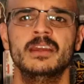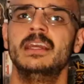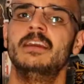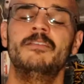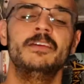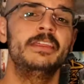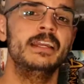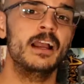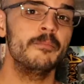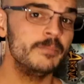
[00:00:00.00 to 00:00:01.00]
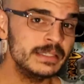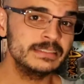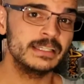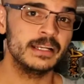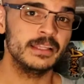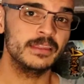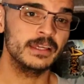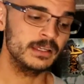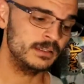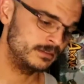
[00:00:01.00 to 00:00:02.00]
If you think I missed
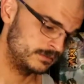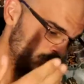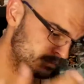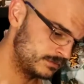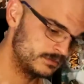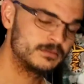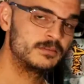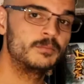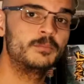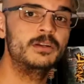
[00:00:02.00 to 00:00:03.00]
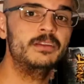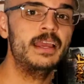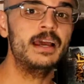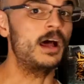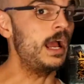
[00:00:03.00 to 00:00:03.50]
anything, put it down.